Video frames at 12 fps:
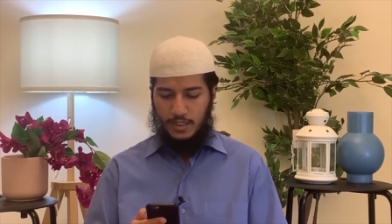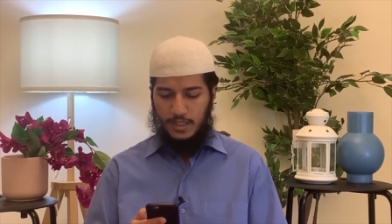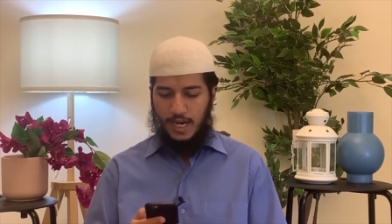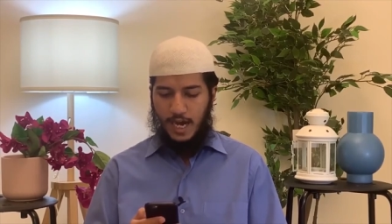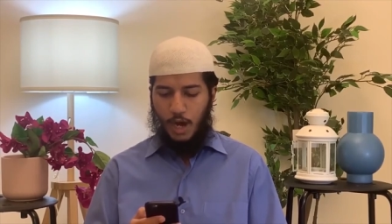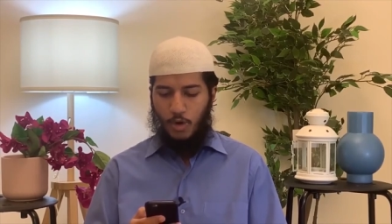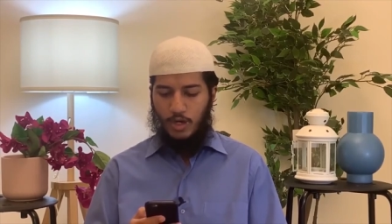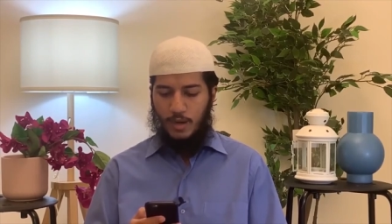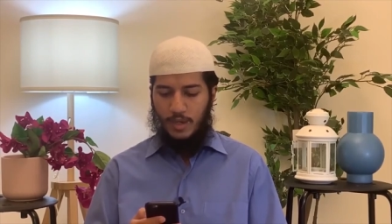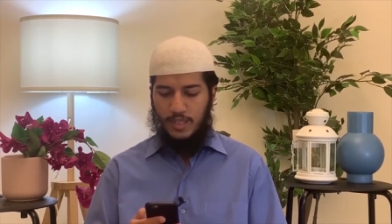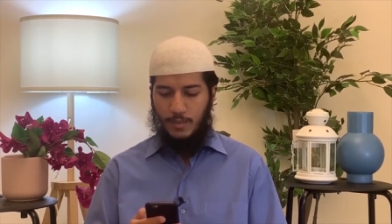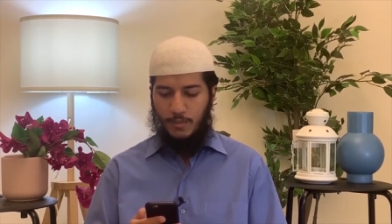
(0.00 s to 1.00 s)
Then how
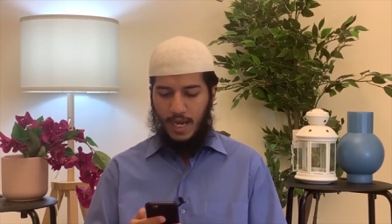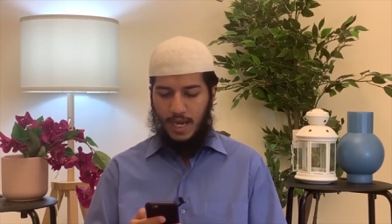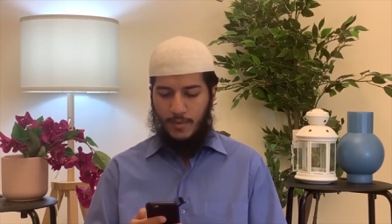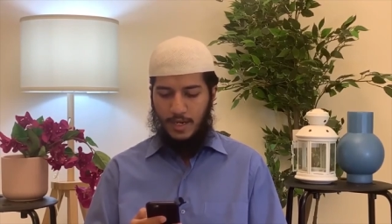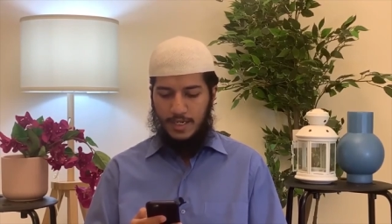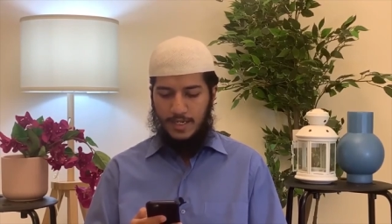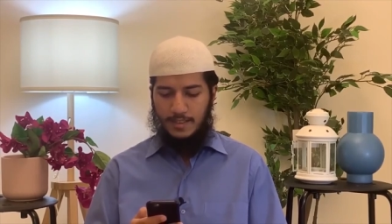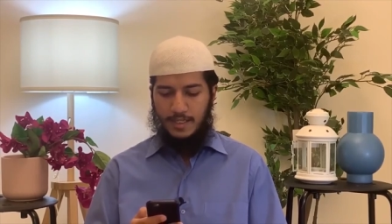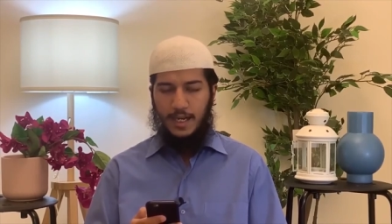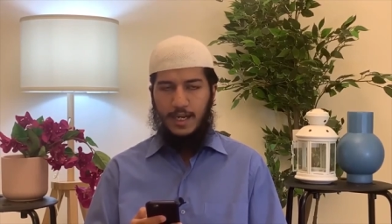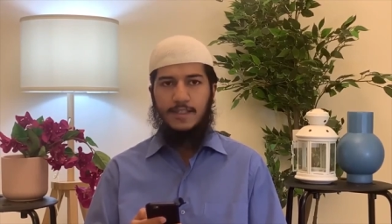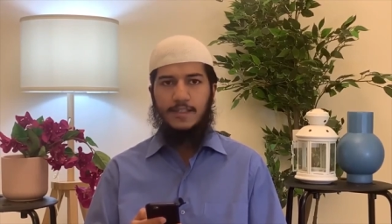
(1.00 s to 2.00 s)
come in the Bible
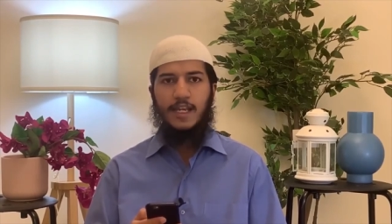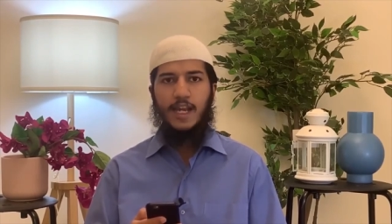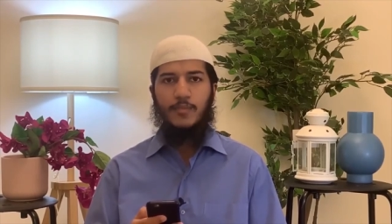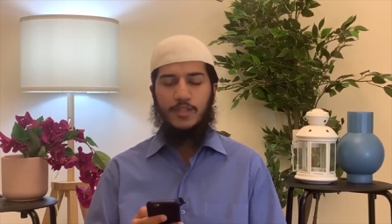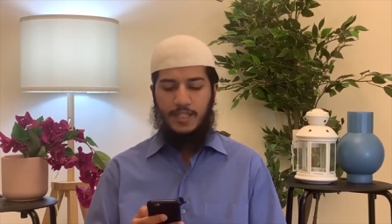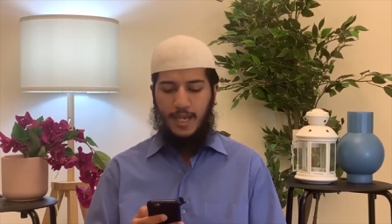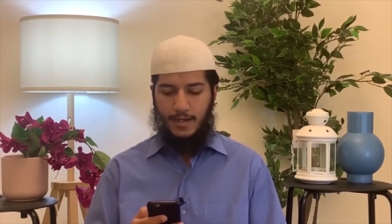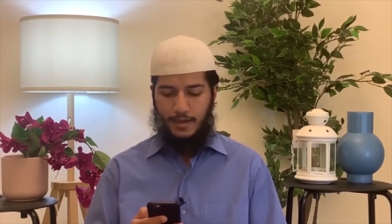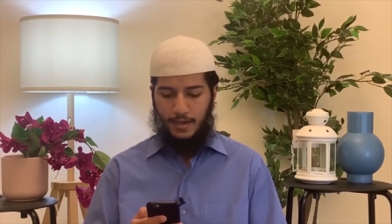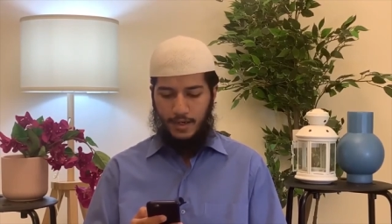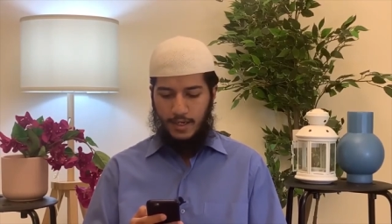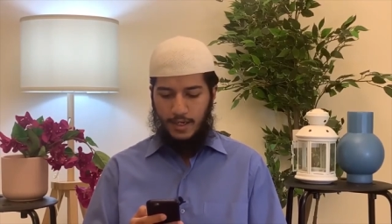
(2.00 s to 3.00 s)
Isa salam
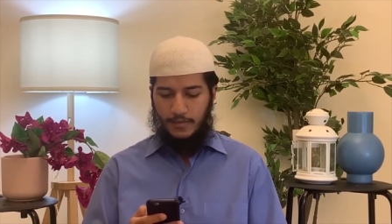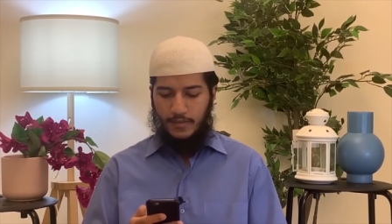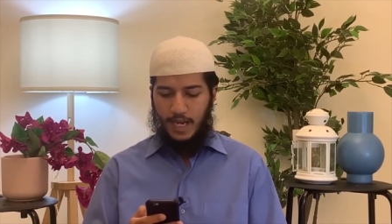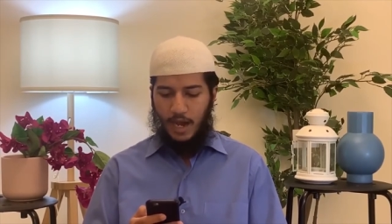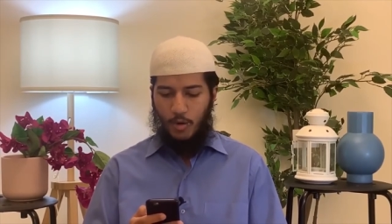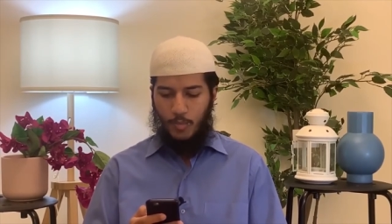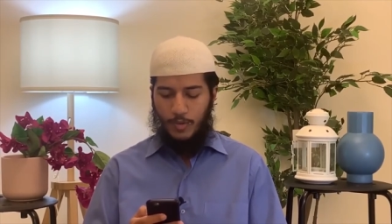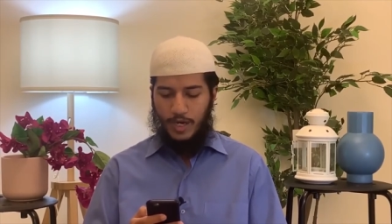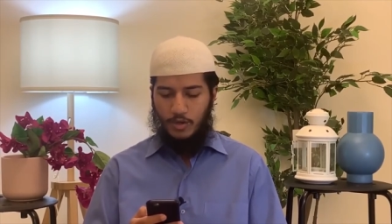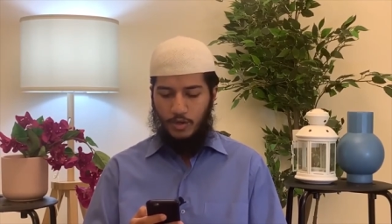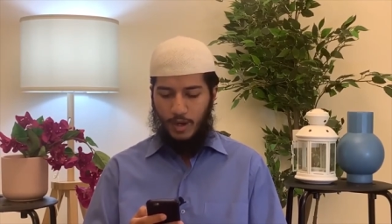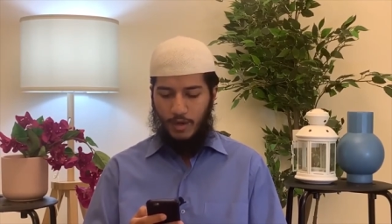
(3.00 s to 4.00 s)
said that I will
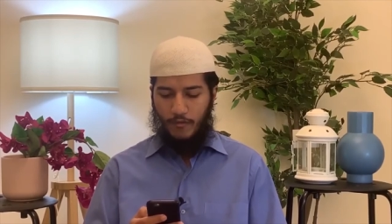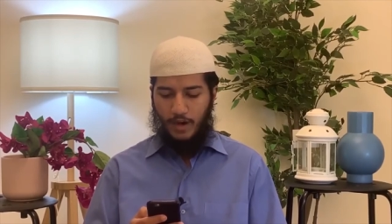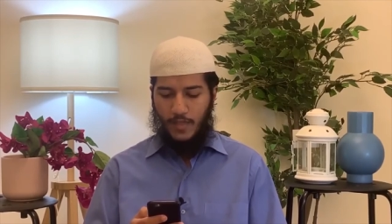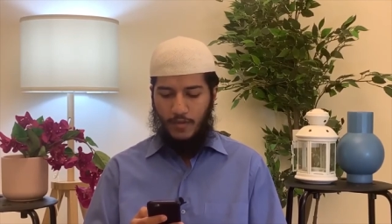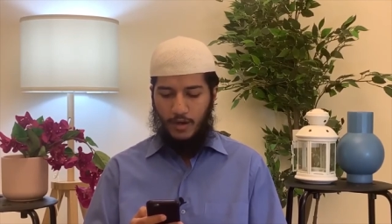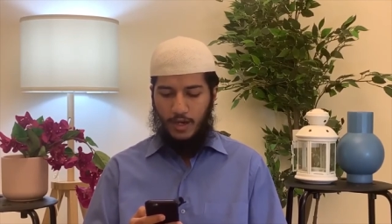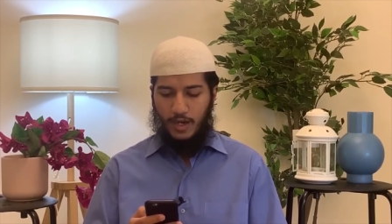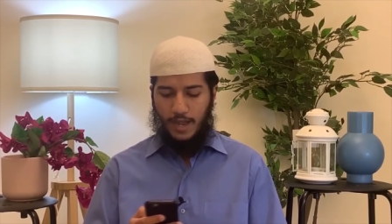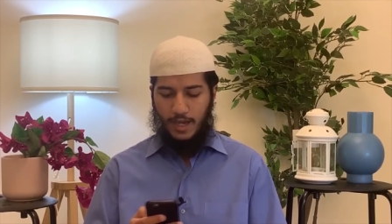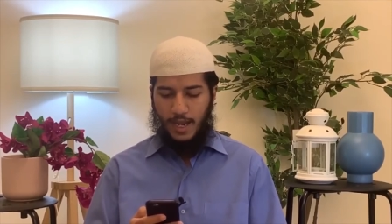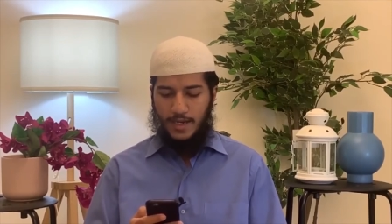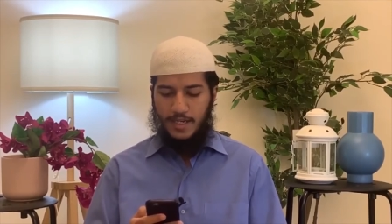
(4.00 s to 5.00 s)
pray to my father
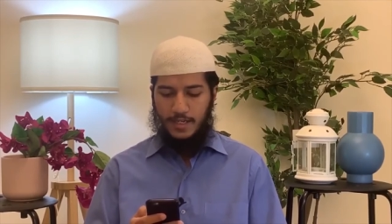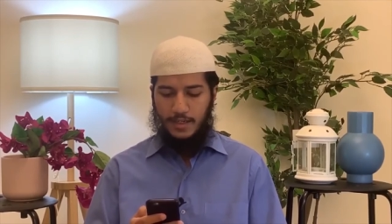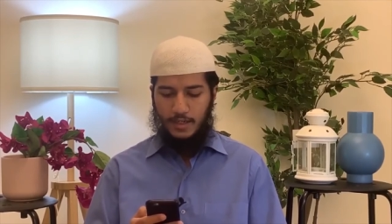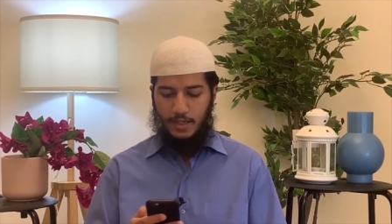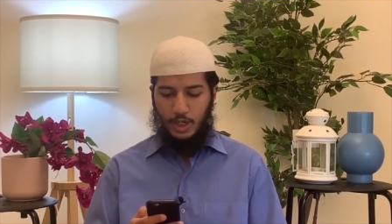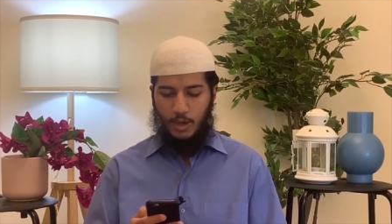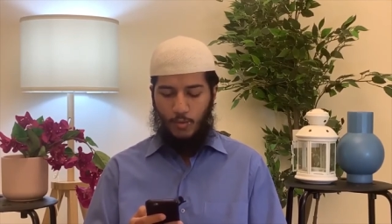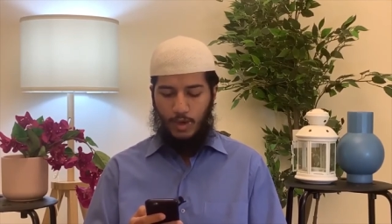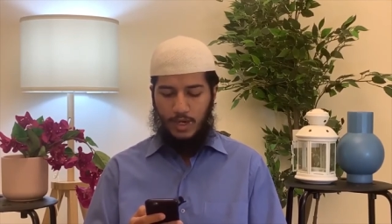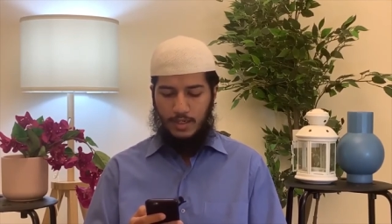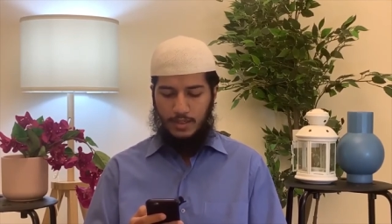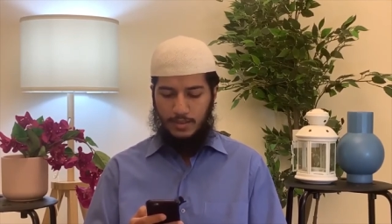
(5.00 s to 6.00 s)
and he
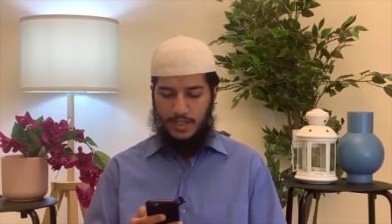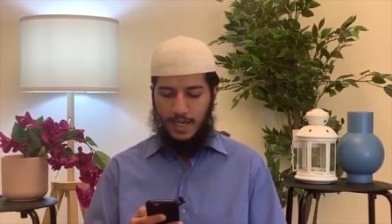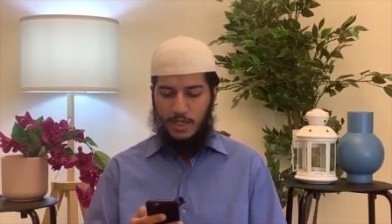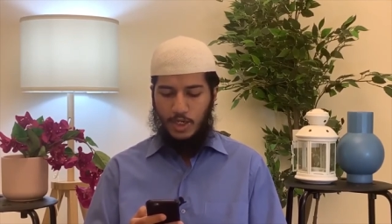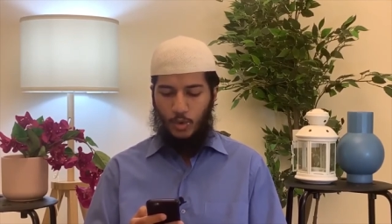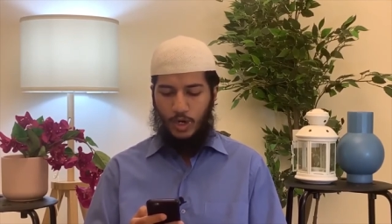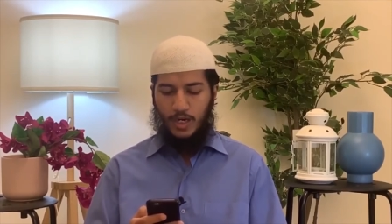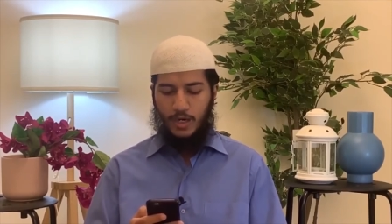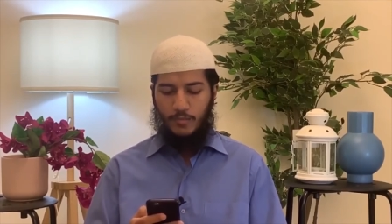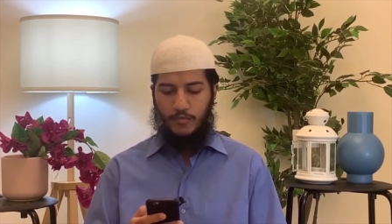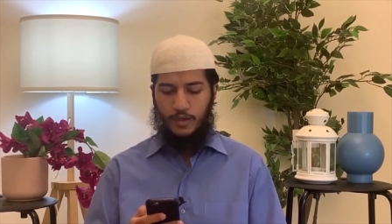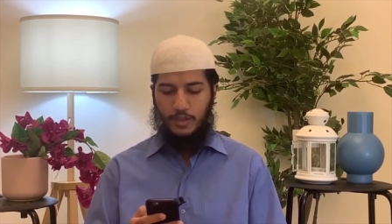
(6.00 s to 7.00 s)
will send you a
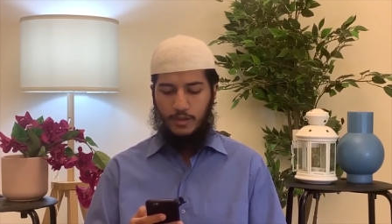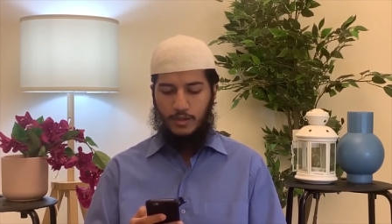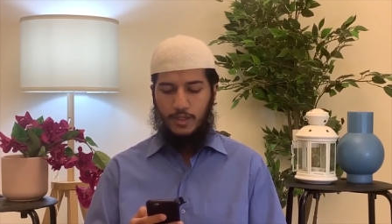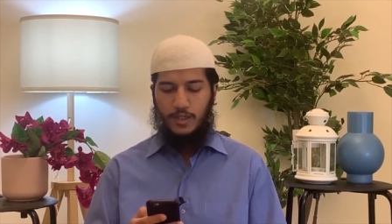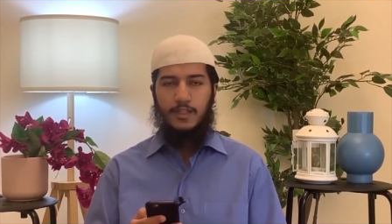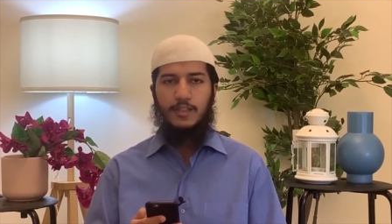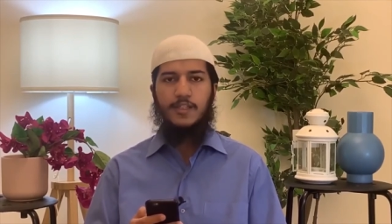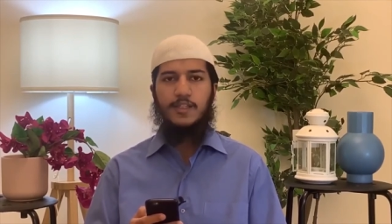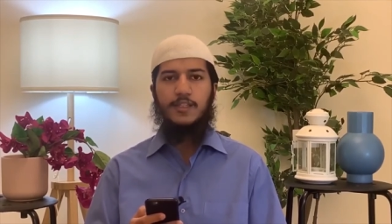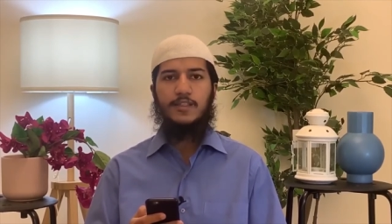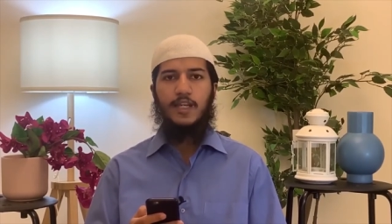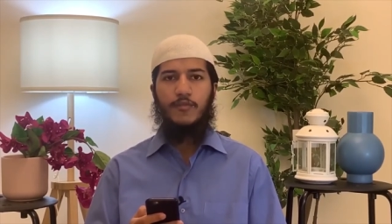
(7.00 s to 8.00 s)
comforter. This
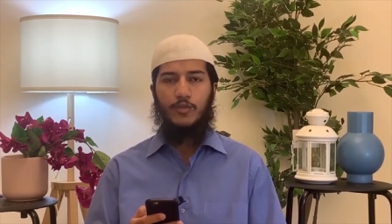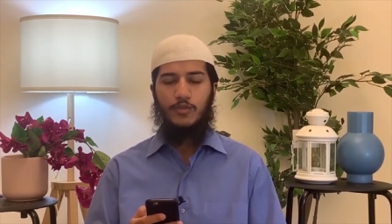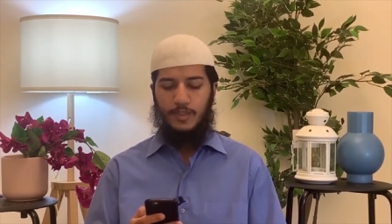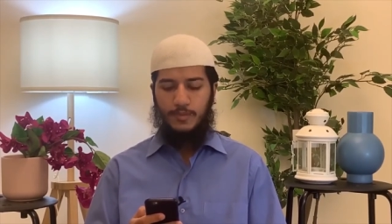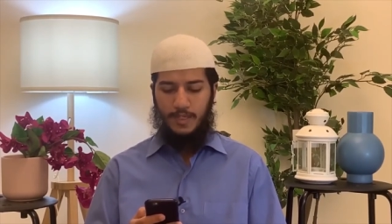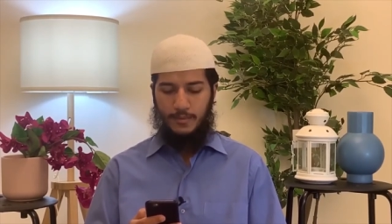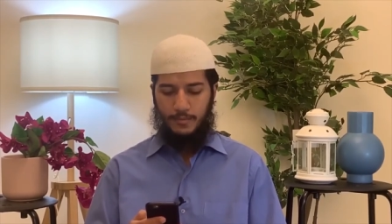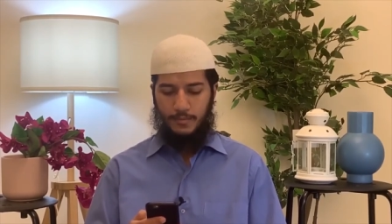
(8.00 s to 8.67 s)
is confusing me.